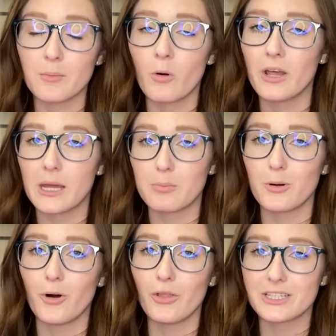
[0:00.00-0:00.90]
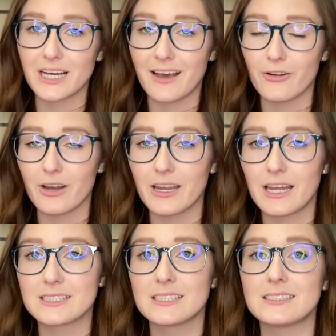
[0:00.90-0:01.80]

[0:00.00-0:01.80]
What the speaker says: The more they pull, the tighter it gets.